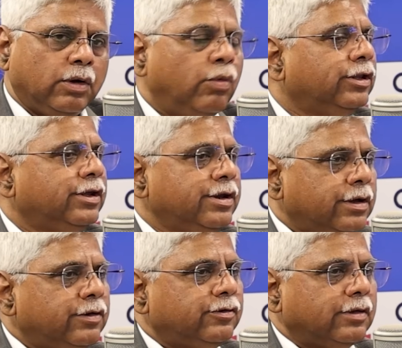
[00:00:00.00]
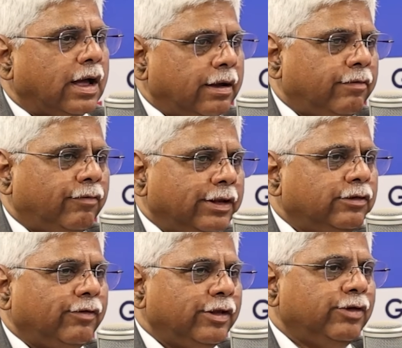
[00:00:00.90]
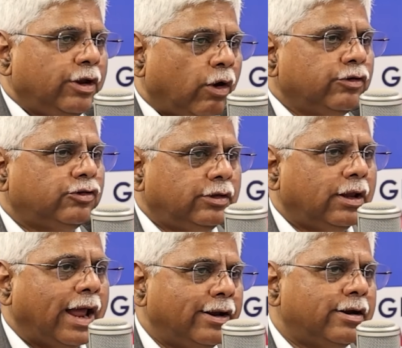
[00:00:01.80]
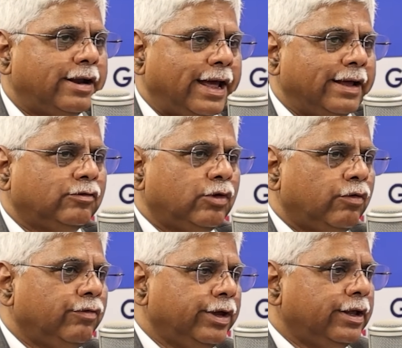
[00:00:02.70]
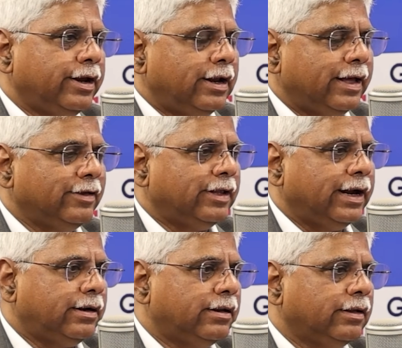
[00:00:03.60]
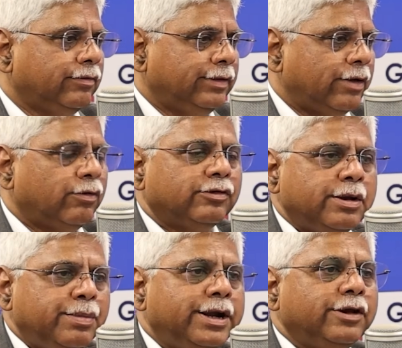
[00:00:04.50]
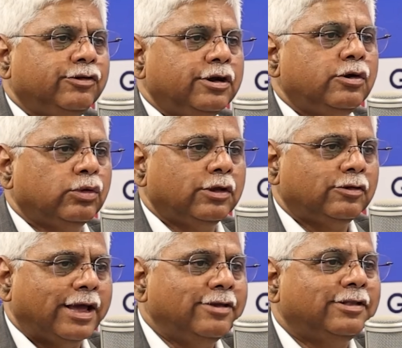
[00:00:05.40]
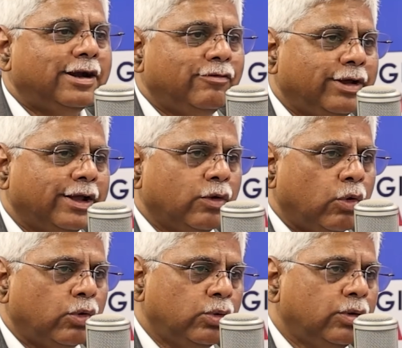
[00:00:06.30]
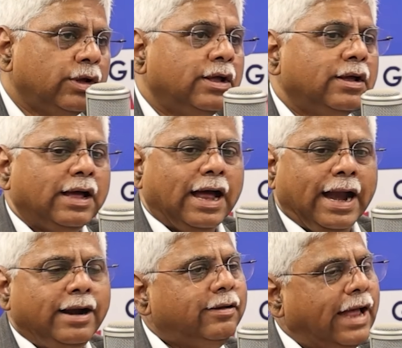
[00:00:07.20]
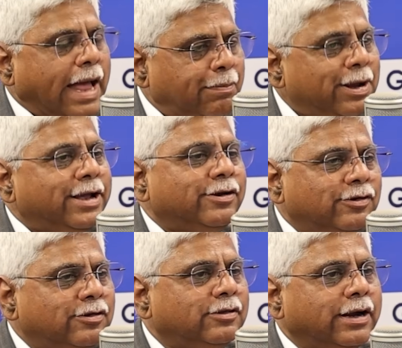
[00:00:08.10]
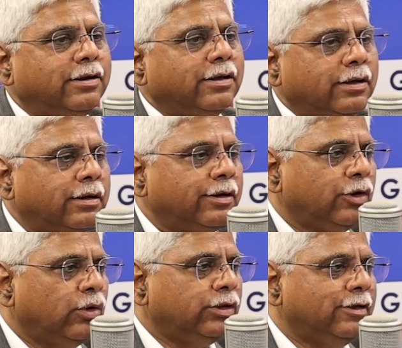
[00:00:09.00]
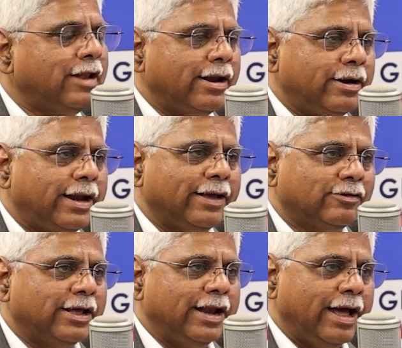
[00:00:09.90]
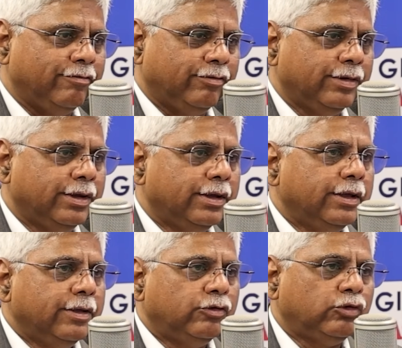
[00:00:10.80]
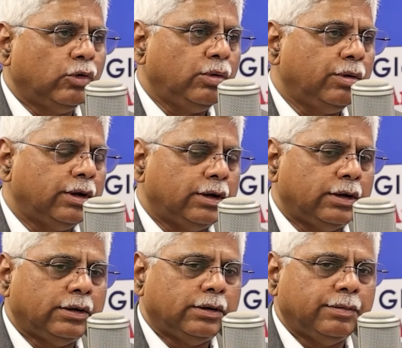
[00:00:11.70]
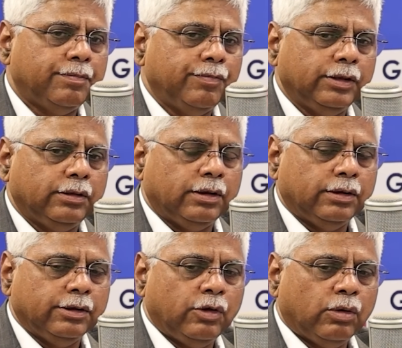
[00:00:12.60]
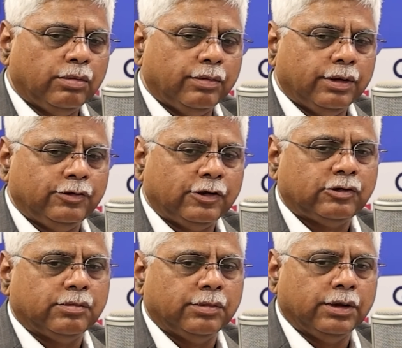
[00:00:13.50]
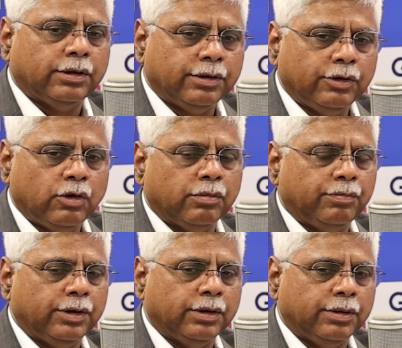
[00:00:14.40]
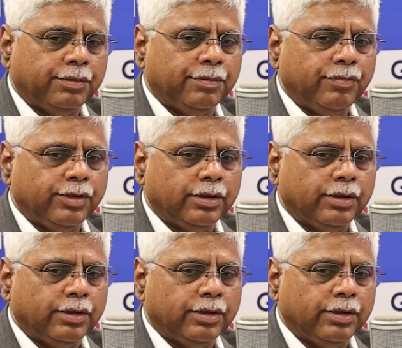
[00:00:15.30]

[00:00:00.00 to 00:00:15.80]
over the years, once when we launched the liner tanks, you know, we realized that there was a limitation to the size that we can go to and the applications that, you know, these liner tanks can have. So, you know, just, you know,